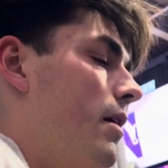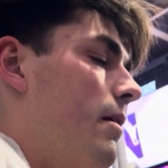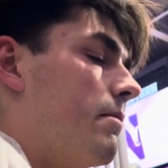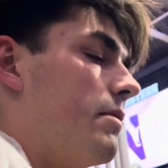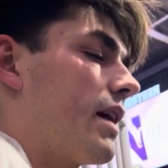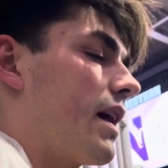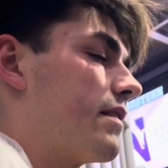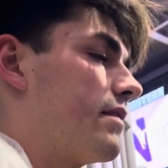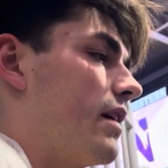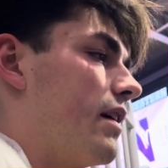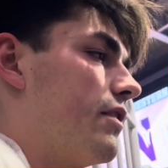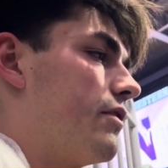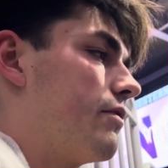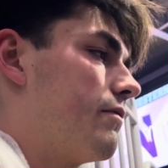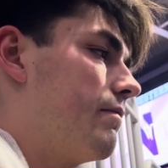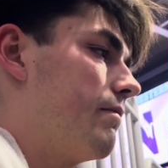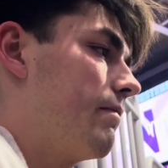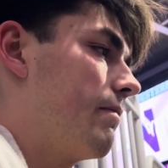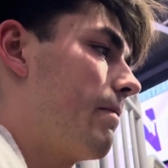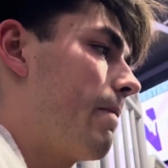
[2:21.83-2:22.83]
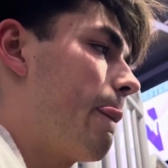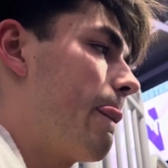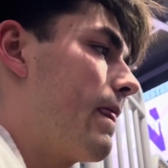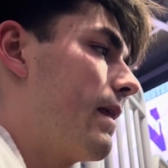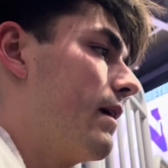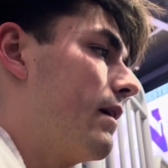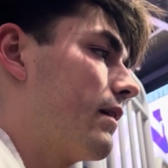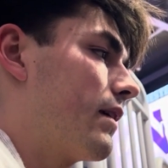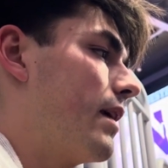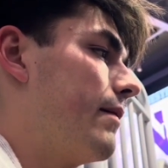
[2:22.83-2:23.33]
Like I said, just
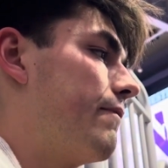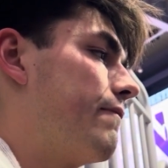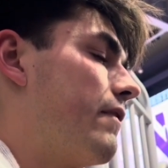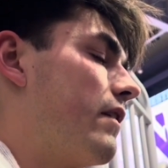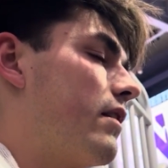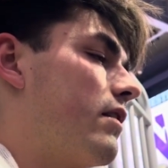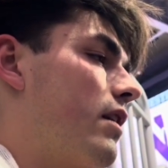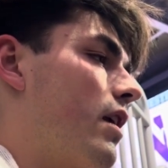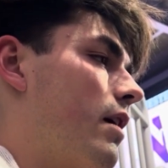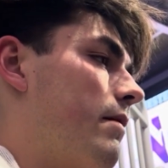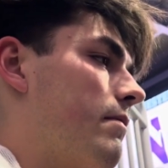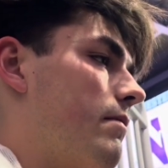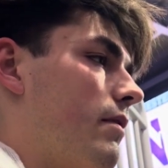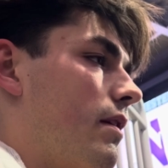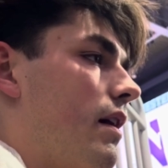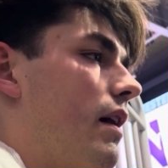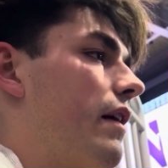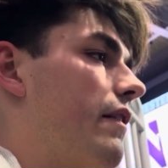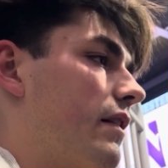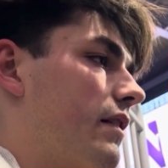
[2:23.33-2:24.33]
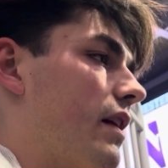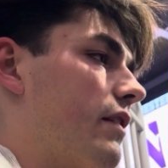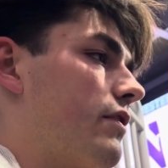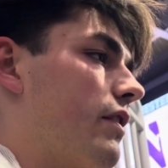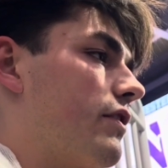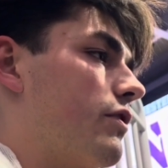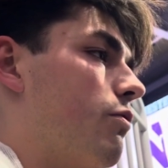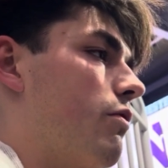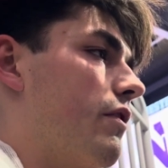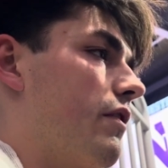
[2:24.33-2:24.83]
keep feeding them. I think that's
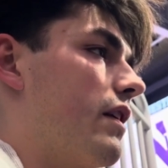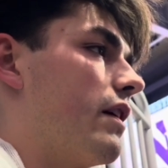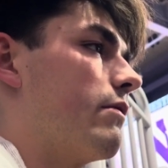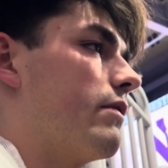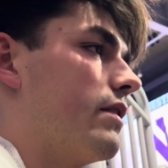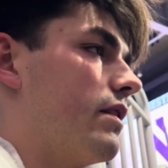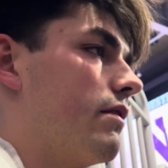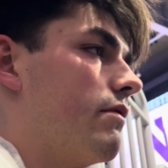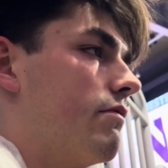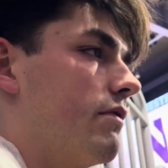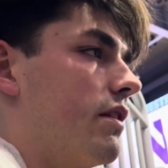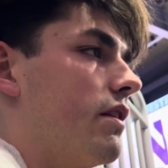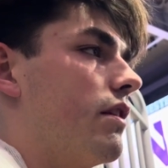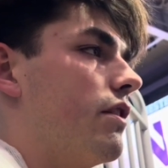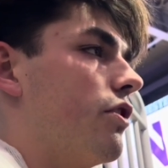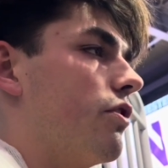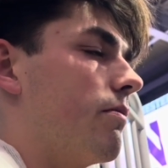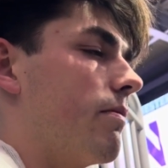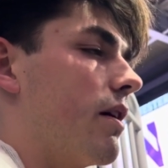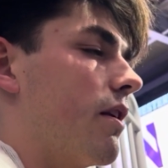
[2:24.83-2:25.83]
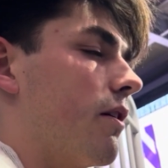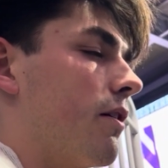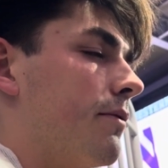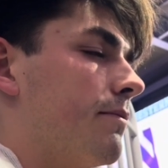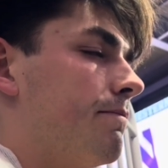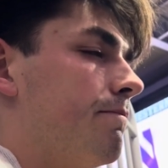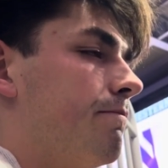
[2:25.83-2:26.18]
one thing we need to do better.